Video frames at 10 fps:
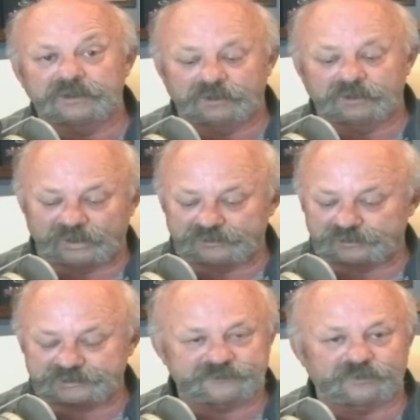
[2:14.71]
whether
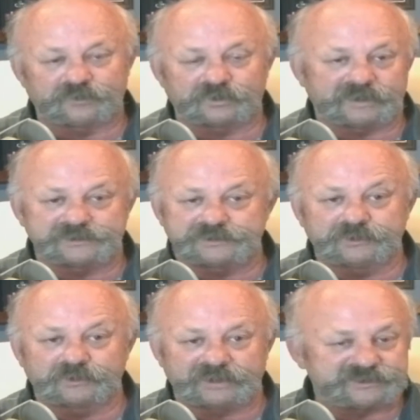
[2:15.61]
it's for, as you
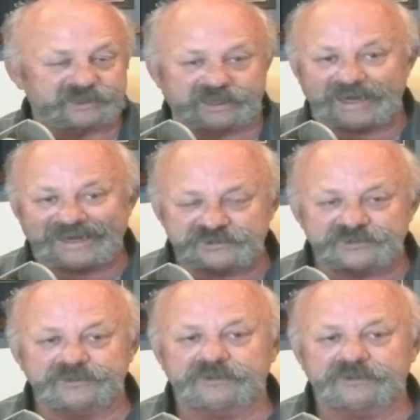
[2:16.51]
know, education,